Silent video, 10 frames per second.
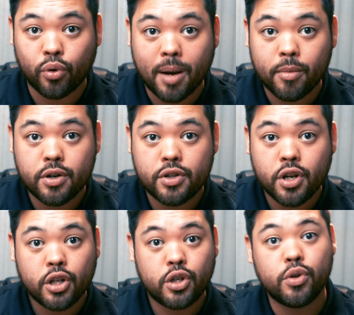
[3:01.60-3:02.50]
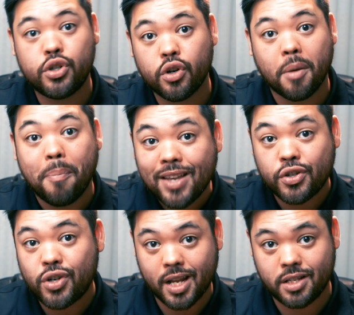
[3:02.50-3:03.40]
parameters to ensure the
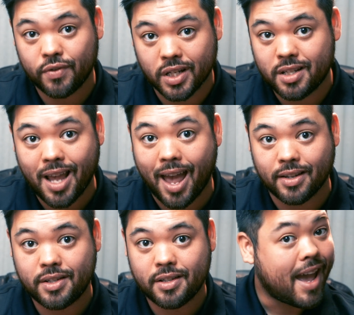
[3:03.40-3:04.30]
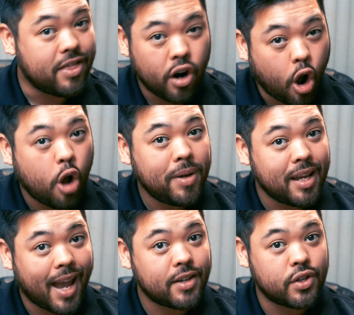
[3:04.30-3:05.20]
best chance of success, and they're all
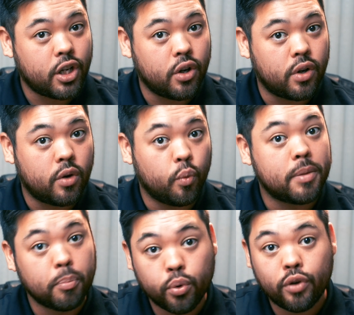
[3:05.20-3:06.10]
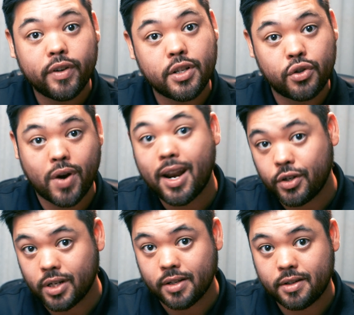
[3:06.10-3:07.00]
being executed with proven
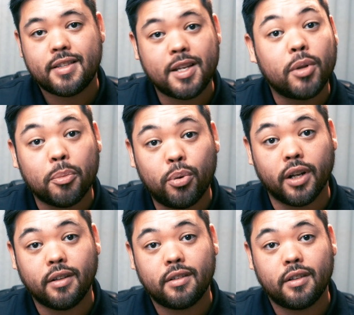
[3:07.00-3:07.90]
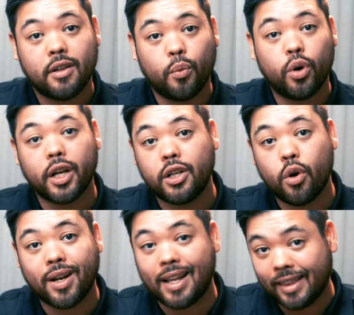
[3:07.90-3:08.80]
strategies. Simply put, we're
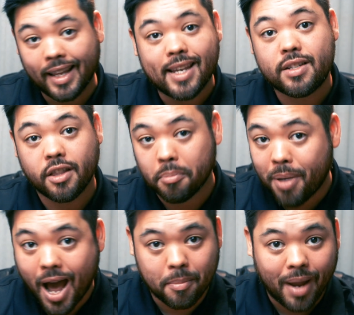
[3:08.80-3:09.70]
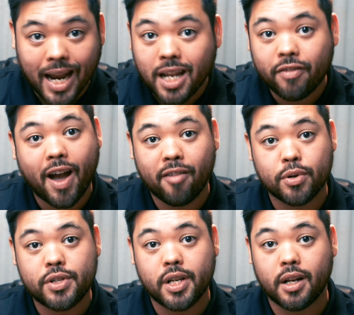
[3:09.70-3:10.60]
ignoring at least the bottom
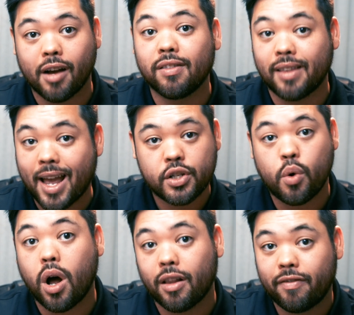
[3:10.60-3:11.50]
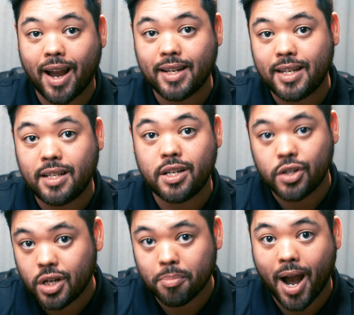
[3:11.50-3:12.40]
85% of less qualified
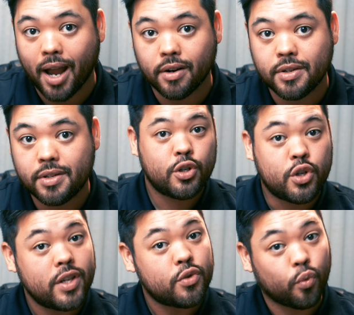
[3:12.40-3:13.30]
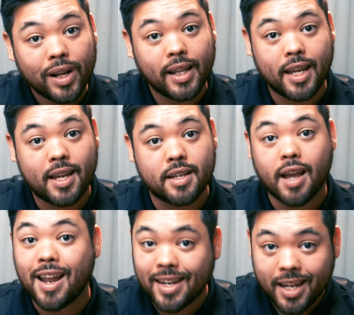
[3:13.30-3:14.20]
DTG buyers. So this really is
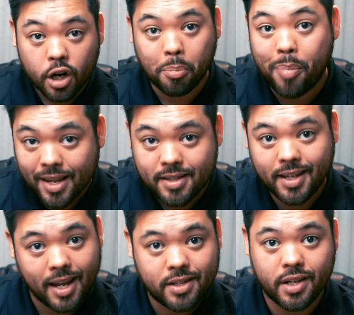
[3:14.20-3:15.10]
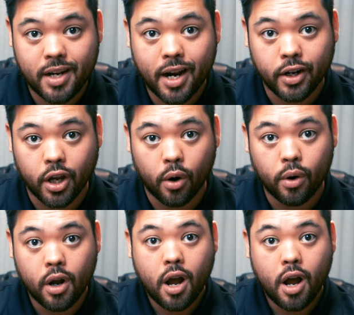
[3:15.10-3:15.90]
a near best case scenario